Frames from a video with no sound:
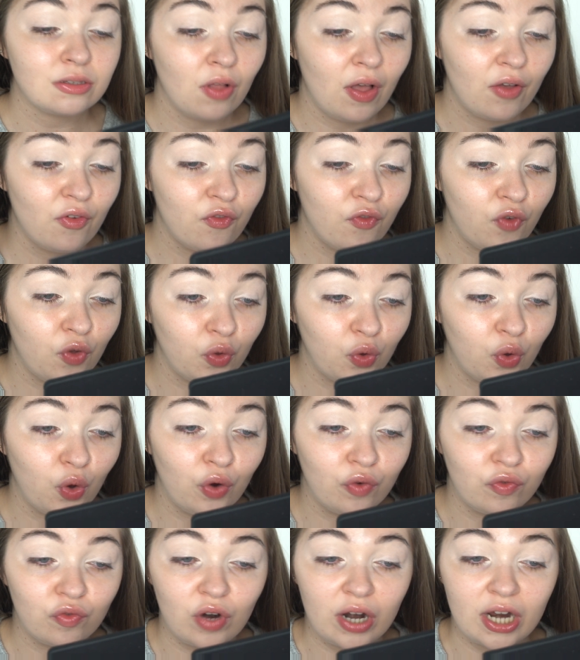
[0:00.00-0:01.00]
not like full
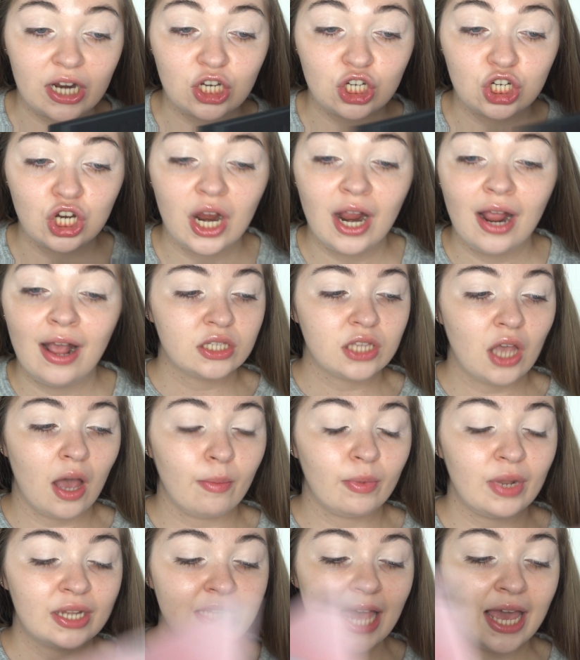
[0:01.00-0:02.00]
coverage. So I'm
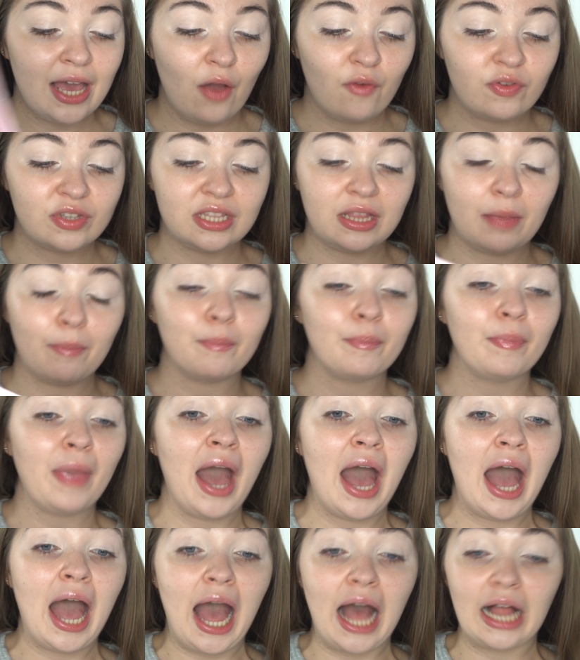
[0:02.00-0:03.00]
going to take obviously the
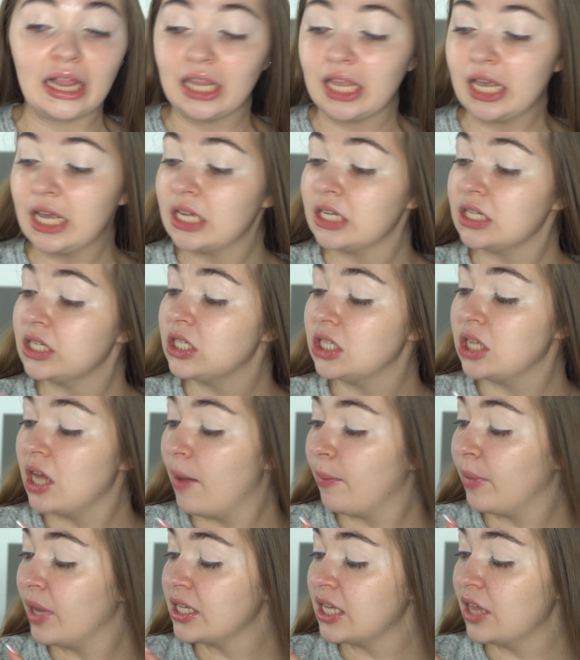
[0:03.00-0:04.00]
palette.
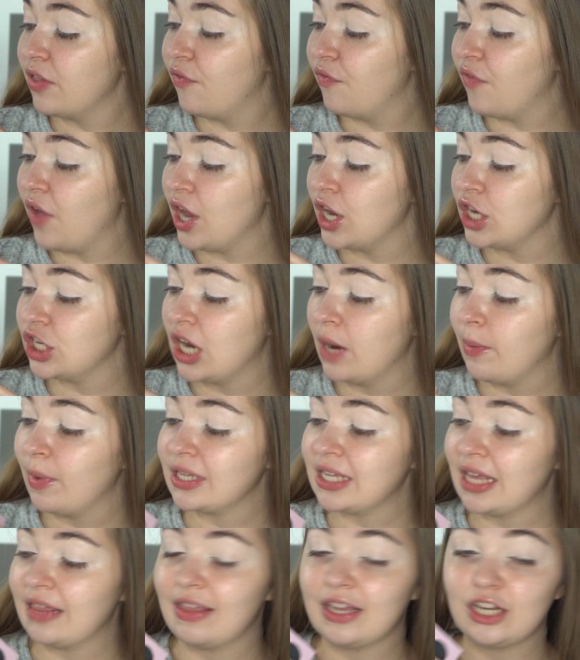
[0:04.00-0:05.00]
I'm going to take the first shade. I'm going
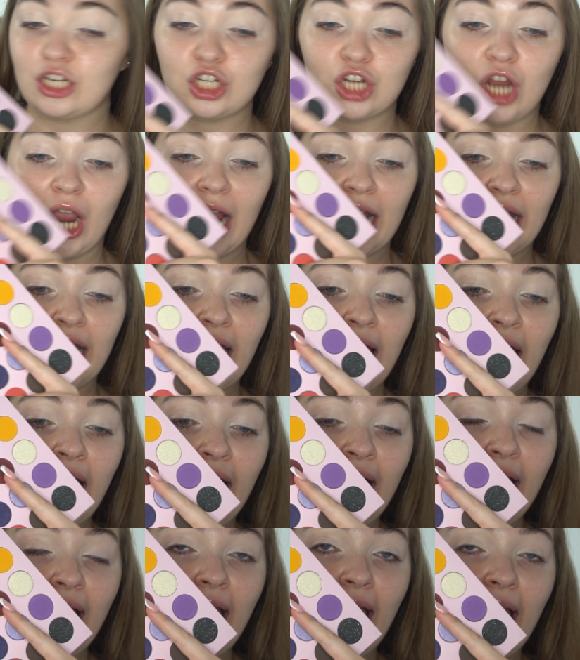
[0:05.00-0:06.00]
to take this shade
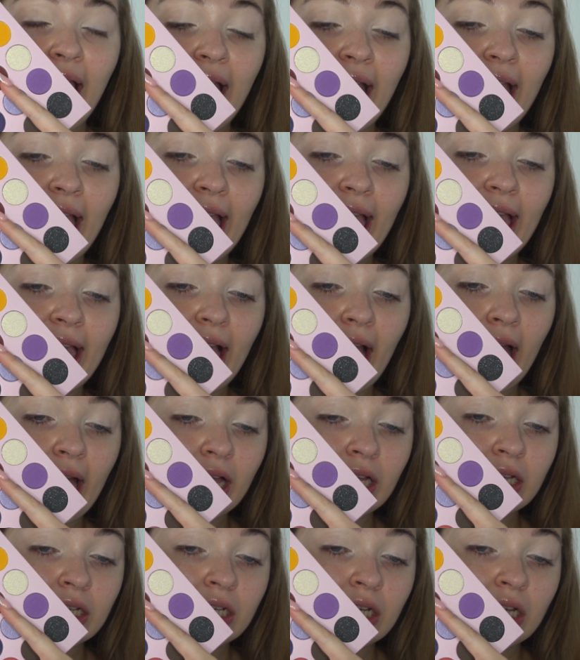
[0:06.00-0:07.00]

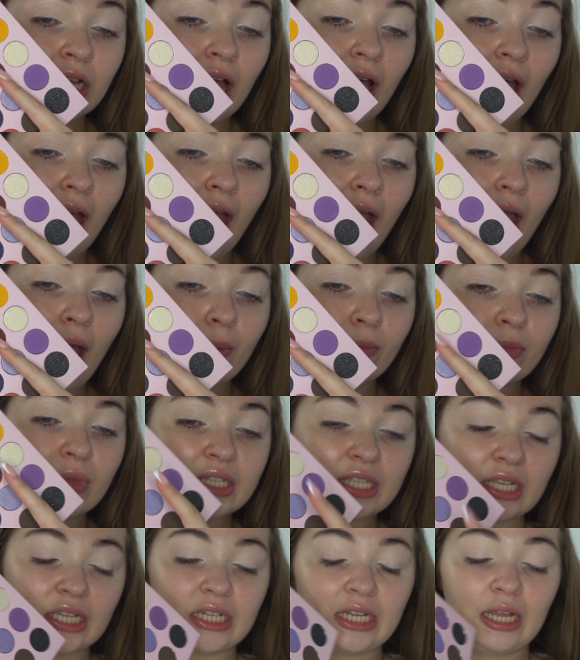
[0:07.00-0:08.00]
here.
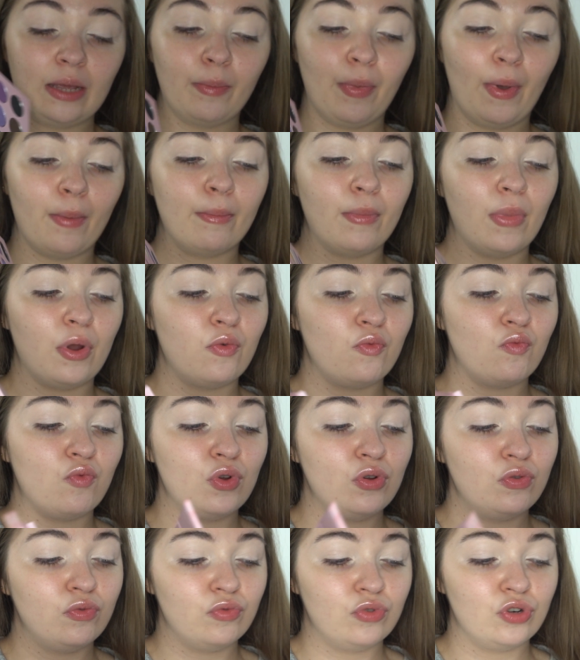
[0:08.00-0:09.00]
It's like a deep
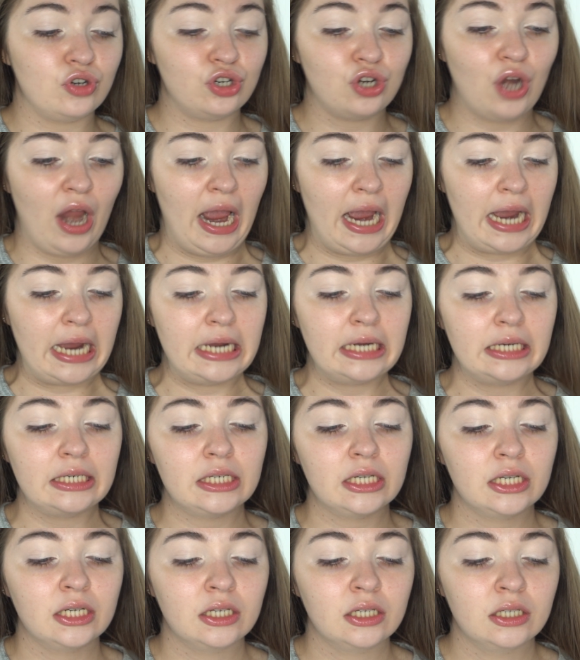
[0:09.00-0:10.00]
maroon shade.
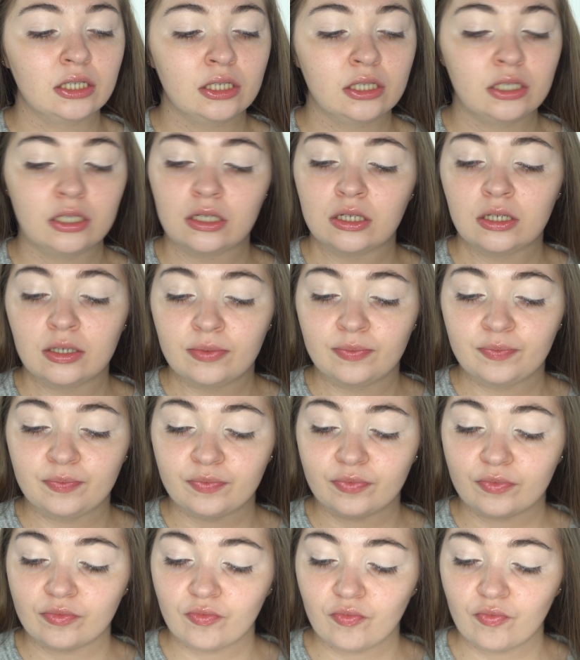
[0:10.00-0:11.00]

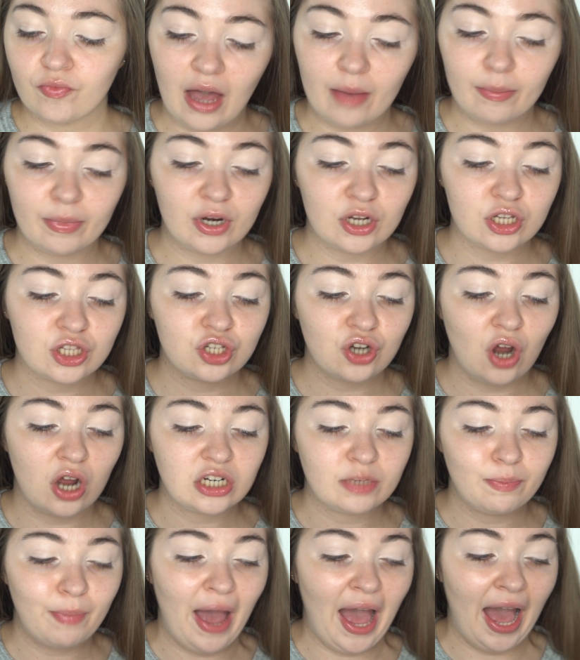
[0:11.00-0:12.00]
I'm going to start
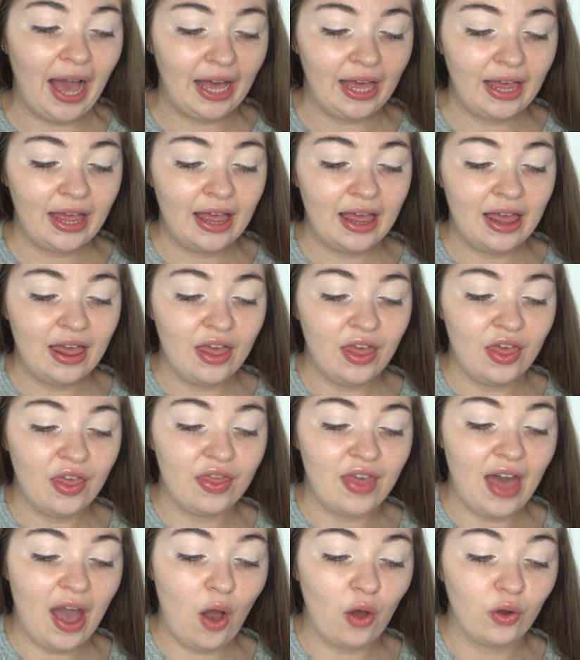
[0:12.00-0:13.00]
to pack
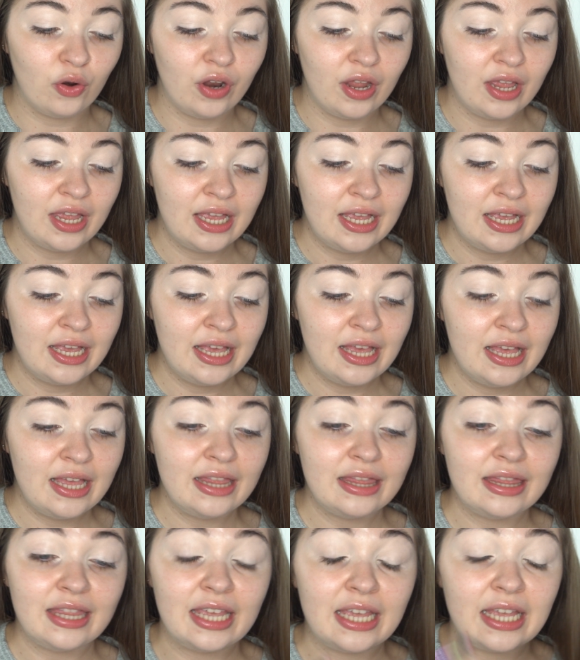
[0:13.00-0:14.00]
that on
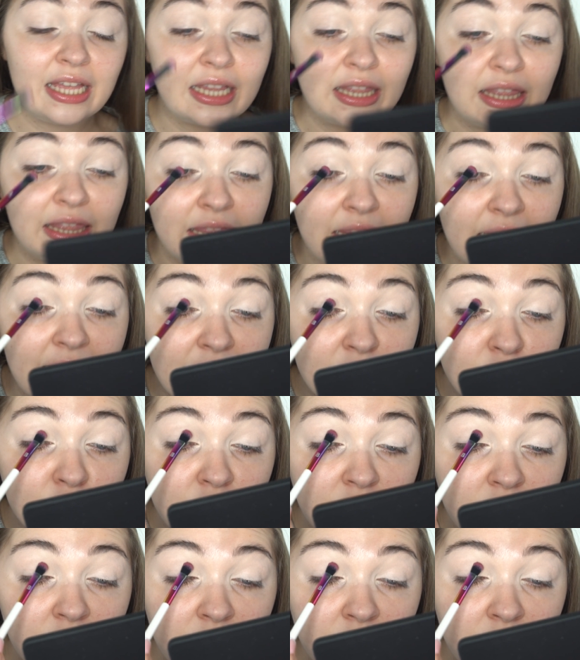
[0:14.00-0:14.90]
the lid.